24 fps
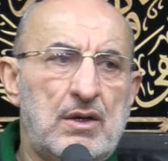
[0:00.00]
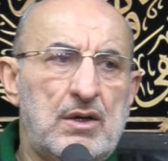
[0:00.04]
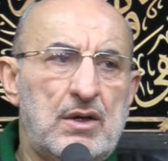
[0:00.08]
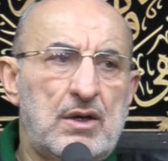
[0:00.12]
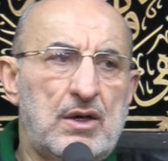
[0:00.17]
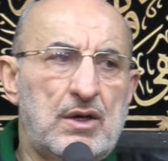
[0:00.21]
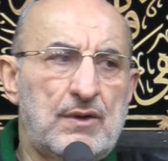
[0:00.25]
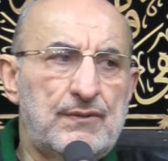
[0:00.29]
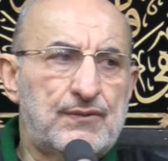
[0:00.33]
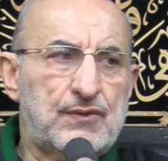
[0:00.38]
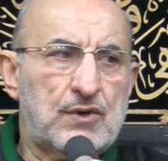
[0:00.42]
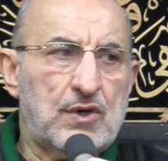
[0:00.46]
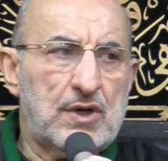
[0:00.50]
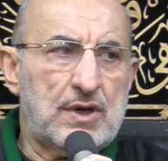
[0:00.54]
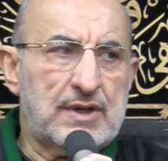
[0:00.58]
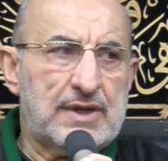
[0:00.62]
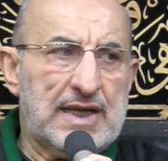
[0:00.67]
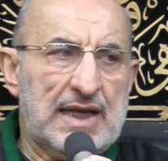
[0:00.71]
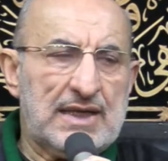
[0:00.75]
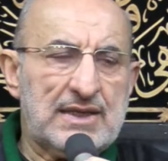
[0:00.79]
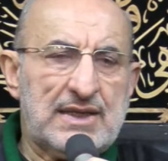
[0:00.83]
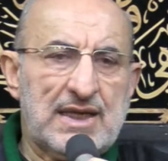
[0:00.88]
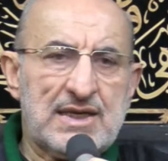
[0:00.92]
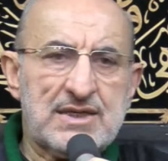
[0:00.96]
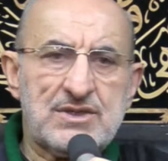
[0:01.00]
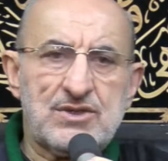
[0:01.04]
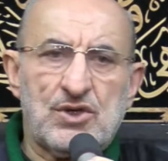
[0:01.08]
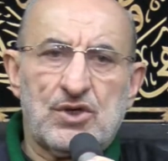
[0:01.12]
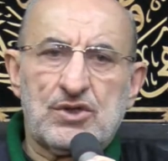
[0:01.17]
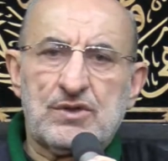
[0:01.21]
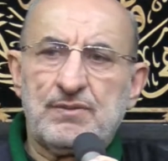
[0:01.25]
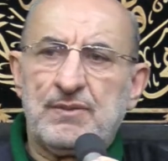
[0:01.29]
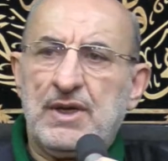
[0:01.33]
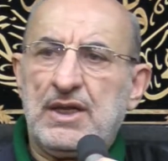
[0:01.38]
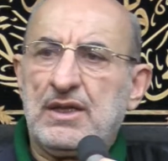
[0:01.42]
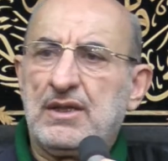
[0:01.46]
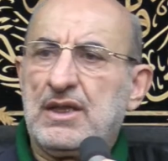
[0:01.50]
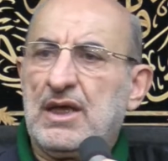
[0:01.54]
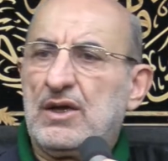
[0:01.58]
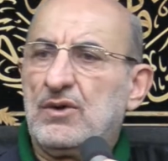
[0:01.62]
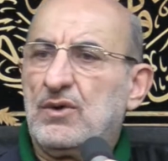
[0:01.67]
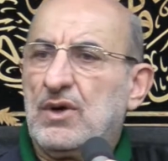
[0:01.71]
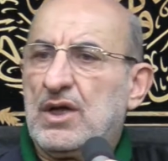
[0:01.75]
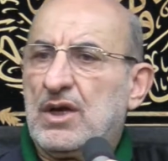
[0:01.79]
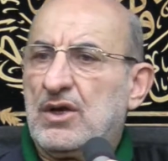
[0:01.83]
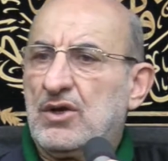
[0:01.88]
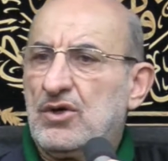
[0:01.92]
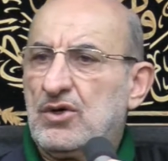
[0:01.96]
Of course, that does not mean there
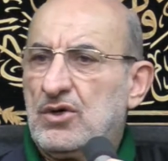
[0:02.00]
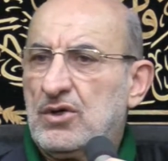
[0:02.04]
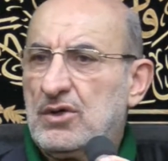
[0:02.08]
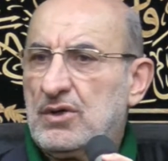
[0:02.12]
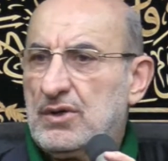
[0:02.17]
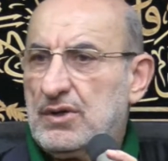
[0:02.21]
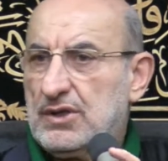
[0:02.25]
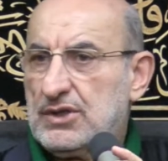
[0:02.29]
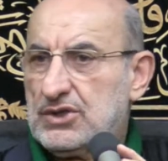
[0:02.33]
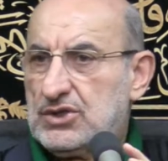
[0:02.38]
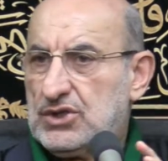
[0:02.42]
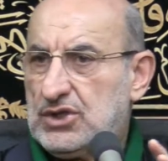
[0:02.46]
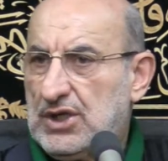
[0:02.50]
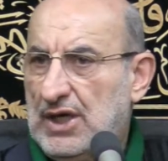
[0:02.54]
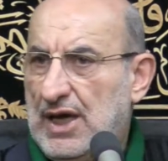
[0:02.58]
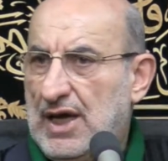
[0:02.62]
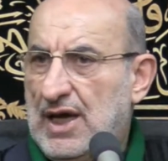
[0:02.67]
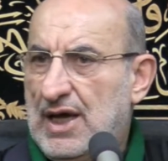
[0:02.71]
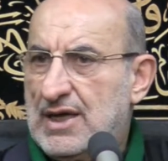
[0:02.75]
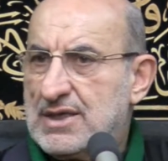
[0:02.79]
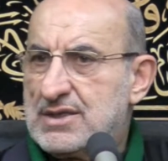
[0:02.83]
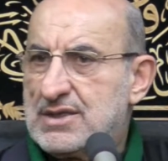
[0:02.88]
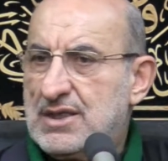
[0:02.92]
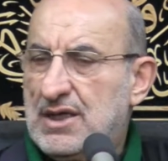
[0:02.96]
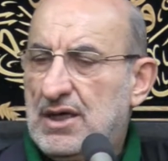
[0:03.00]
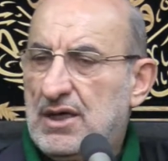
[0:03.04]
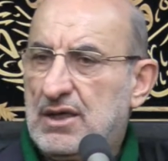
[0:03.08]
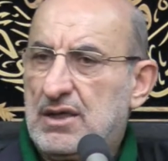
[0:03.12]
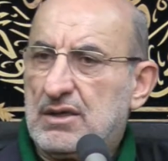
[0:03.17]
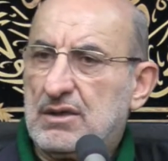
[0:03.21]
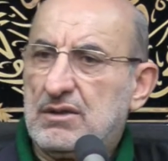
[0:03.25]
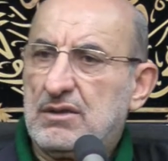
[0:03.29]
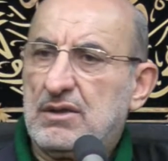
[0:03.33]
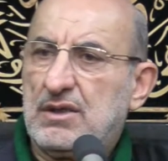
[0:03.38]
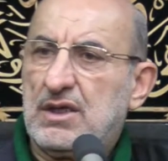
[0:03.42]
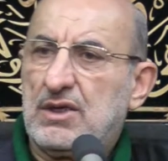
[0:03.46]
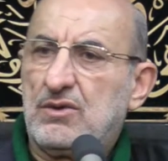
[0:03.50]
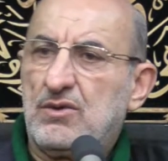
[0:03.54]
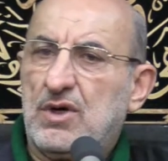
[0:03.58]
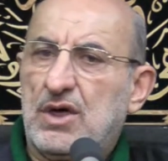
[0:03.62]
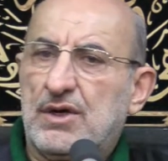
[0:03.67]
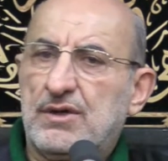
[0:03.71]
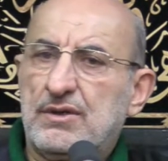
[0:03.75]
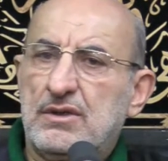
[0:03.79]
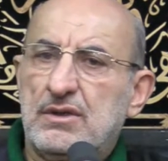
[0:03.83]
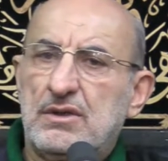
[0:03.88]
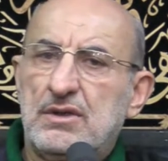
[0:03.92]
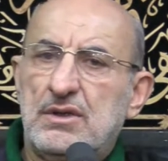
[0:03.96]
were no Shias there. There
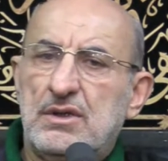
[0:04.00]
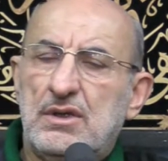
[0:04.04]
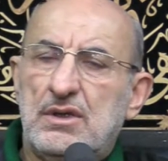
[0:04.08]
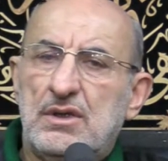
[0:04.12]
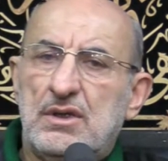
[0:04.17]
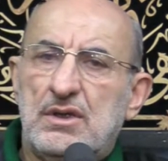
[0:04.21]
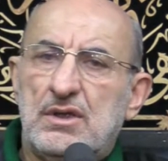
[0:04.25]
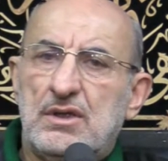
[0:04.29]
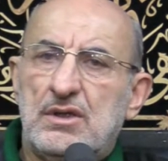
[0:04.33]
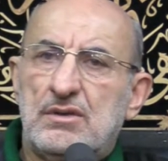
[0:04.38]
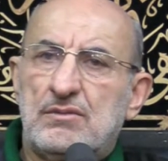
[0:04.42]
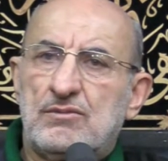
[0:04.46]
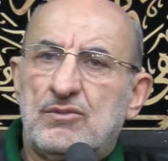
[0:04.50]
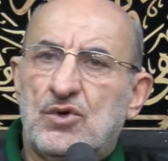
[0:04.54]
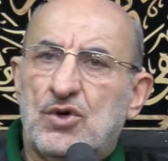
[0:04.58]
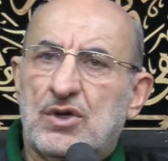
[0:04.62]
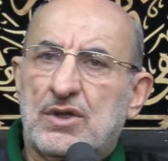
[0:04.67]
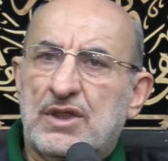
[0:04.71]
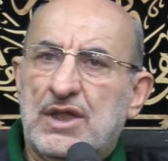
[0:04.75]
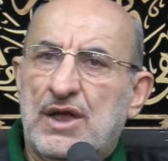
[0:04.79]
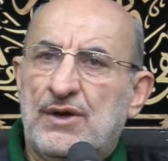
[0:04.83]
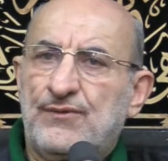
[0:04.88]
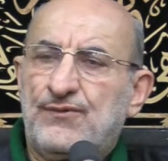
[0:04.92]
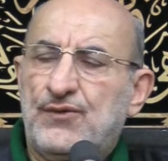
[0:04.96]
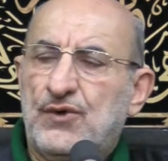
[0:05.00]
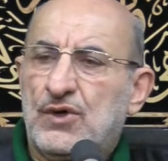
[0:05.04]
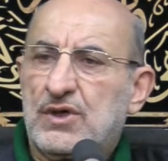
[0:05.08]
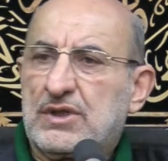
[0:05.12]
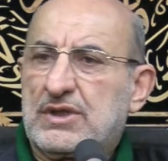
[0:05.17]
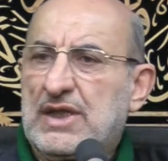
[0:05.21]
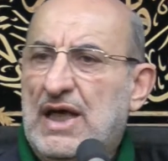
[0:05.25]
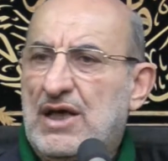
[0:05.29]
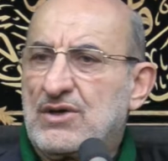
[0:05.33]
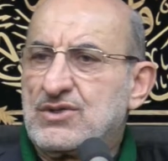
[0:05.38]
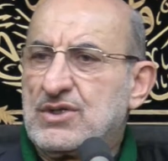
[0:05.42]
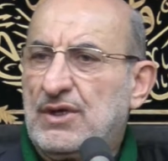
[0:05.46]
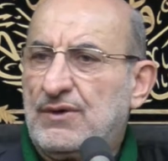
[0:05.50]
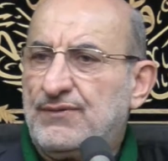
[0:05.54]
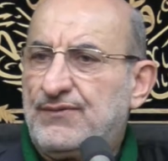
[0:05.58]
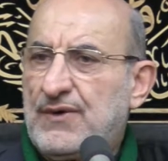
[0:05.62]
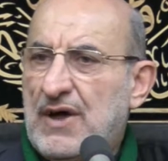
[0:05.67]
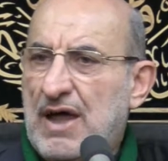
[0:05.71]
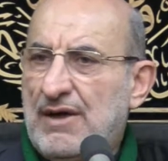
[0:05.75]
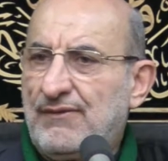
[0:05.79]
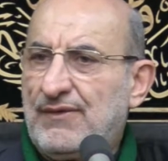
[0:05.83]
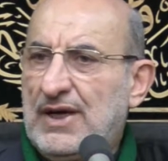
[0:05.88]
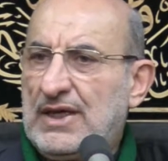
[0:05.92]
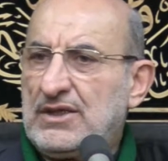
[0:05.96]
were more than
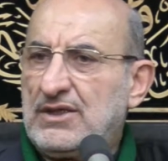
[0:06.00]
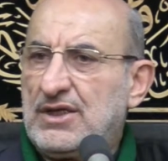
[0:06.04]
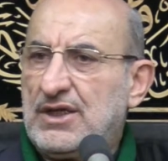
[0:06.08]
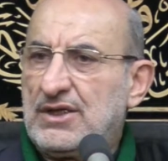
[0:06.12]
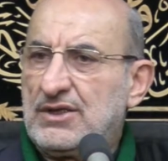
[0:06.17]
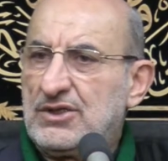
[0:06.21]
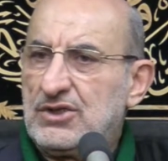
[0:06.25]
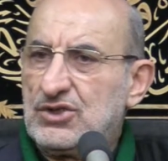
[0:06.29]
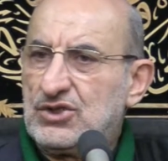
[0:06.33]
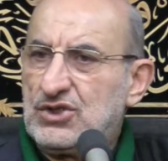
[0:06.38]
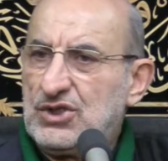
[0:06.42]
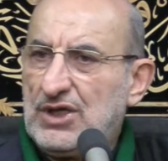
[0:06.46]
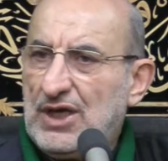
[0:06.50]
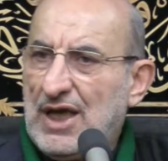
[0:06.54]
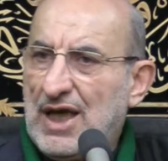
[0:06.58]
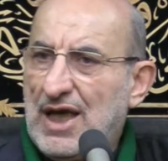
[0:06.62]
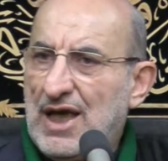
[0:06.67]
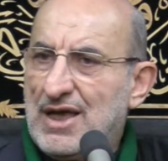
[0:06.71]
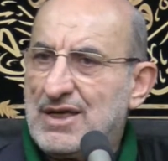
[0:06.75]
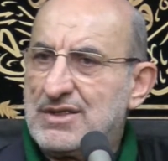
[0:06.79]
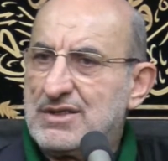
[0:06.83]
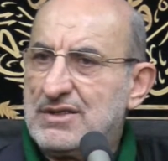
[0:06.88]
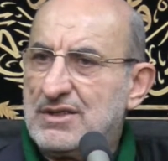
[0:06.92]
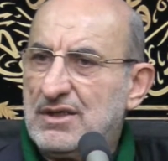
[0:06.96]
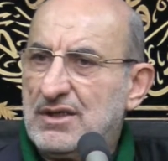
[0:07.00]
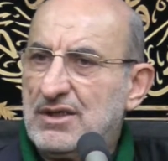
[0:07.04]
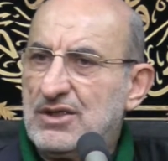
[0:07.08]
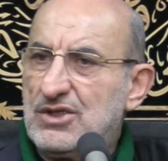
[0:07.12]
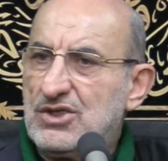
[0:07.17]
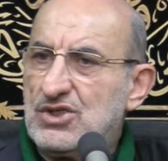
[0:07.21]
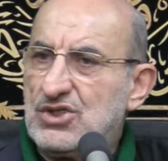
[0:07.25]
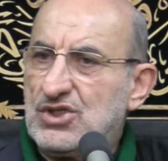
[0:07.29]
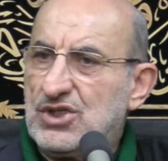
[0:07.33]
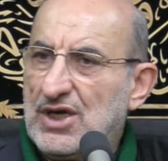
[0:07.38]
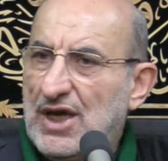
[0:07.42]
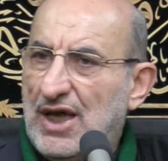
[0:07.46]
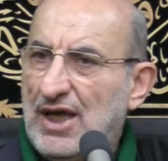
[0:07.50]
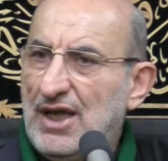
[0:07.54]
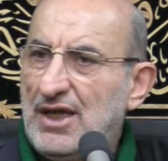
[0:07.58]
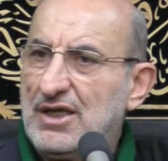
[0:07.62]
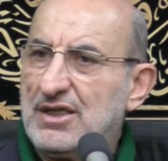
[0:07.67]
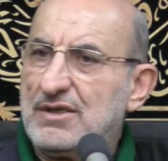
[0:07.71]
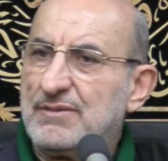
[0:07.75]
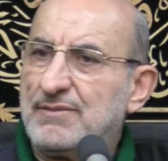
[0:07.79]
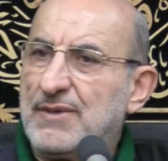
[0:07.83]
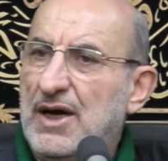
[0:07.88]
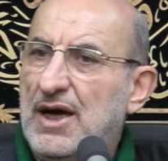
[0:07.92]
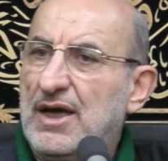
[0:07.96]
4,500 Shias
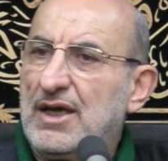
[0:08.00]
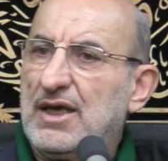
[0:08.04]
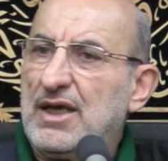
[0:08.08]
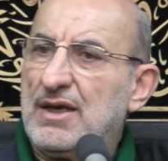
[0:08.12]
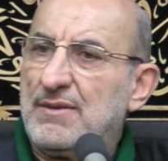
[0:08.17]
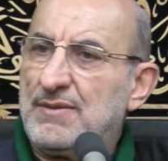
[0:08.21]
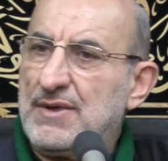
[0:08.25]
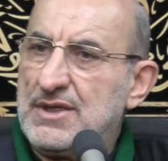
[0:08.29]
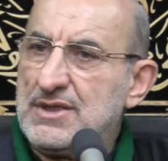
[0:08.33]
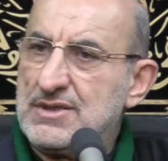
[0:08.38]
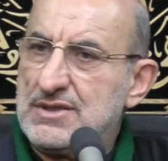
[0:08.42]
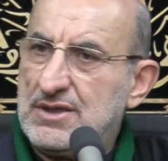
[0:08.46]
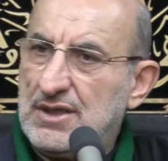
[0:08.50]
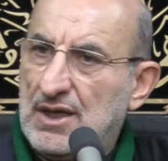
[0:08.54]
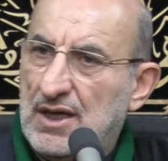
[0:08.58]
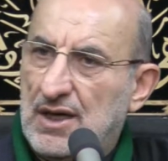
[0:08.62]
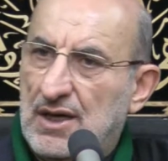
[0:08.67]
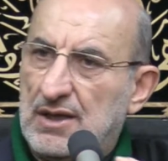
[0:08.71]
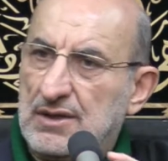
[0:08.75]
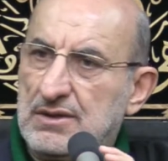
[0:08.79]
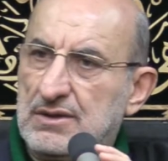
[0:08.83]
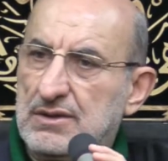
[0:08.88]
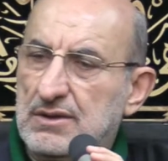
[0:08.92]
jailed by Ibn Ziyad,